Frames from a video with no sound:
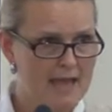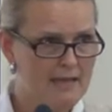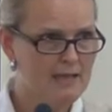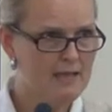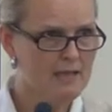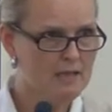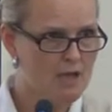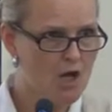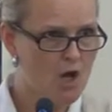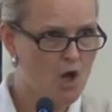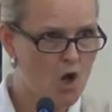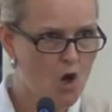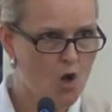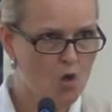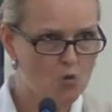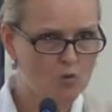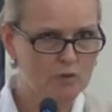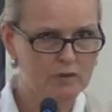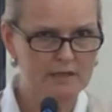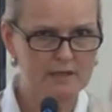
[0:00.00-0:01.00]
and in a
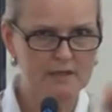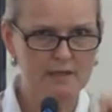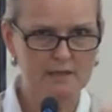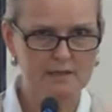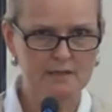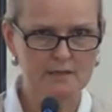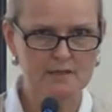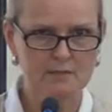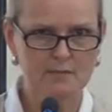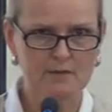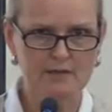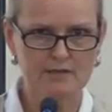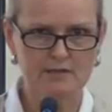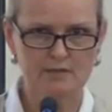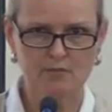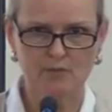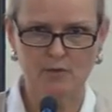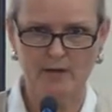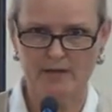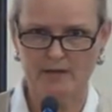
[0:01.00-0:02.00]
wholly
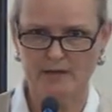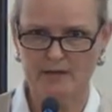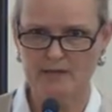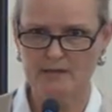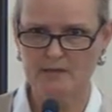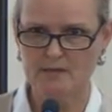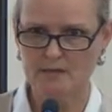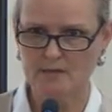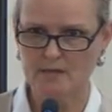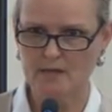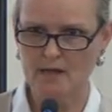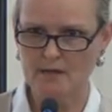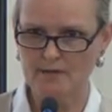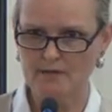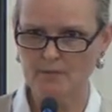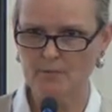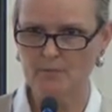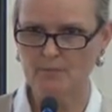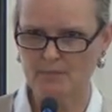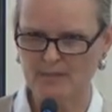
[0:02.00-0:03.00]
unexpected way. It's the
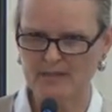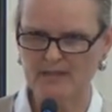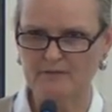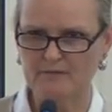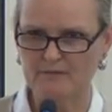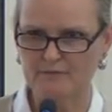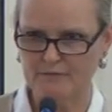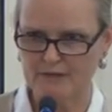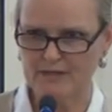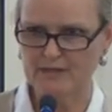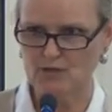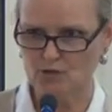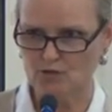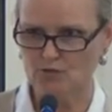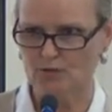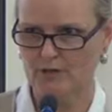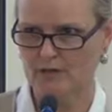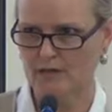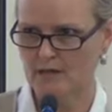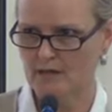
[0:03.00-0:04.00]
other big
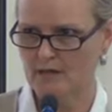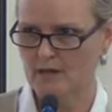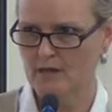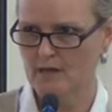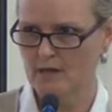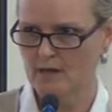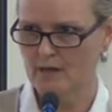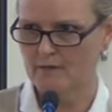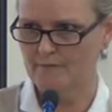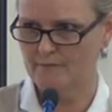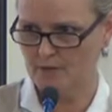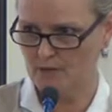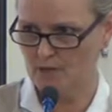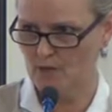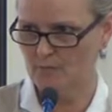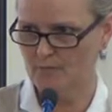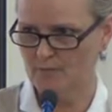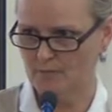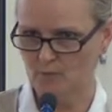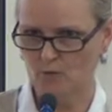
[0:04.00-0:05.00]
victory of
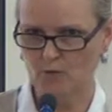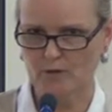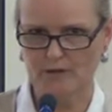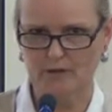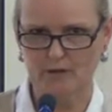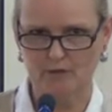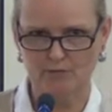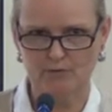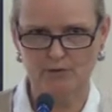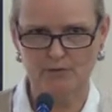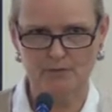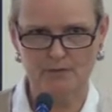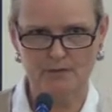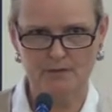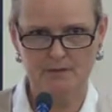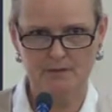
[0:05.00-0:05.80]
the open working group.